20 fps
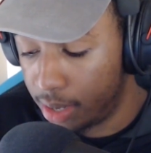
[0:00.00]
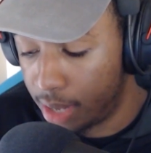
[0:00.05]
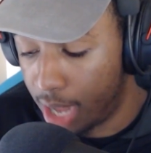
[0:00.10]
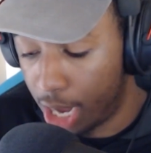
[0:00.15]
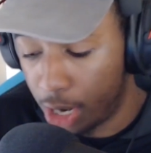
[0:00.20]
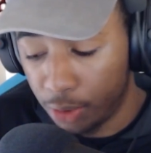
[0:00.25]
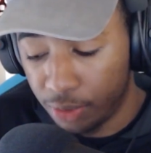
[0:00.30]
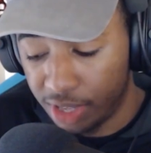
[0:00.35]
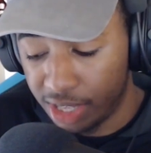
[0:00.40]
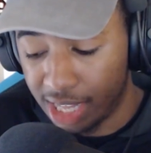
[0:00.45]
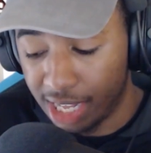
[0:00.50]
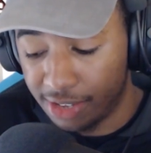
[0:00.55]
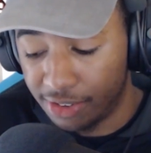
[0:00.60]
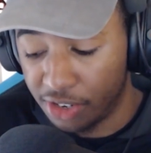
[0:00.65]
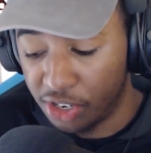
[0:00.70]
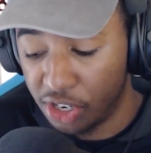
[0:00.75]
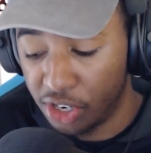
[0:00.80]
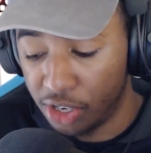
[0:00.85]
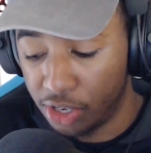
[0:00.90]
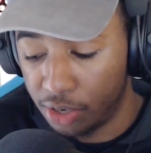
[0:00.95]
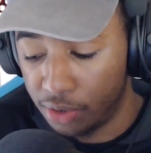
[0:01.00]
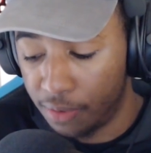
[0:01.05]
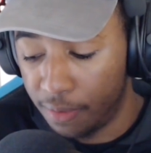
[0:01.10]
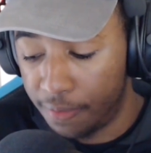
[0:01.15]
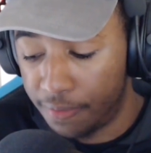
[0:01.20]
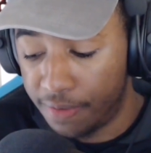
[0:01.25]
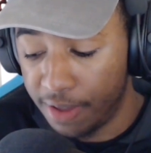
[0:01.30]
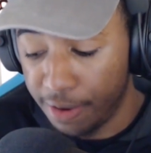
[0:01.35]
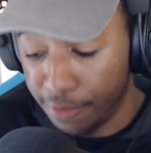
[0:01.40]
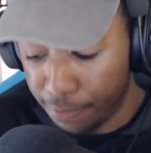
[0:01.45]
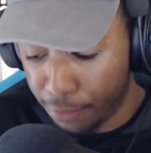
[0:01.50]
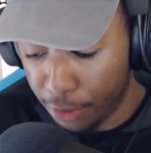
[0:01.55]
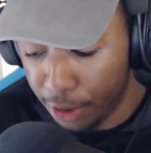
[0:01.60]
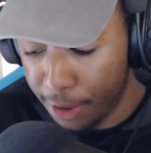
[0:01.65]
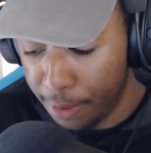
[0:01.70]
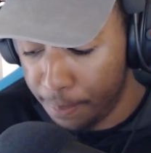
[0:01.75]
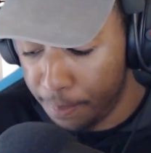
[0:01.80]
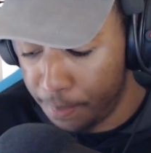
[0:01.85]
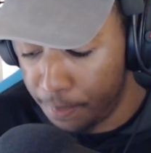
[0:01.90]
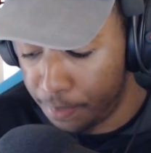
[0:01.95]
I don't think that's a good fit for
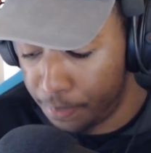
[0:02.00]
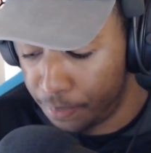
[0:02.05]
him,